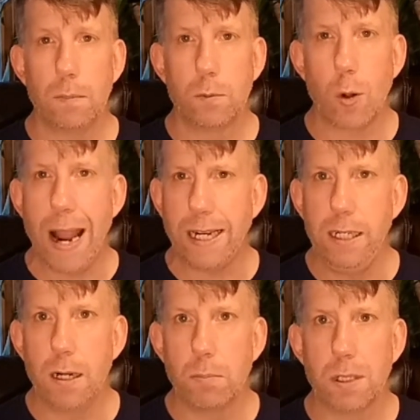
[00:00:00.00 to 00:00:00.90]

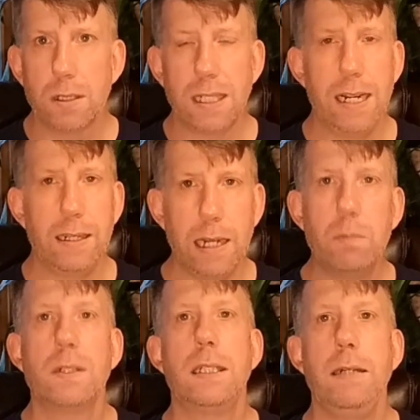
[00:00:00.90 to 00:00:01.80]
tracking number saying they
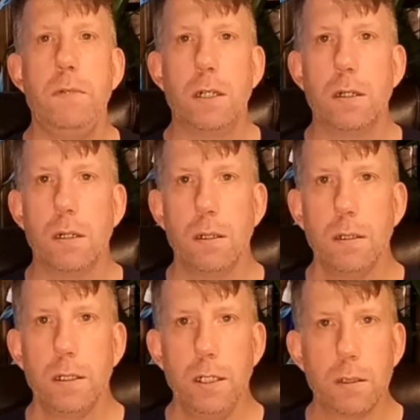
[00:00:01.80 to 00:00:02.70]
received
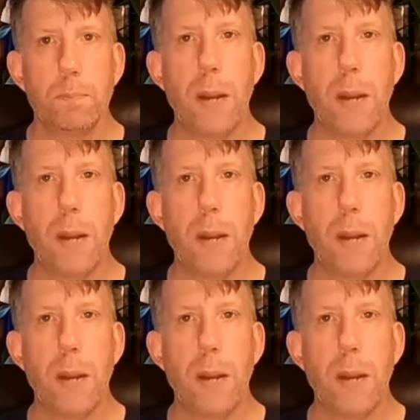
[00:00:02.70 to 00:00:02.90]
your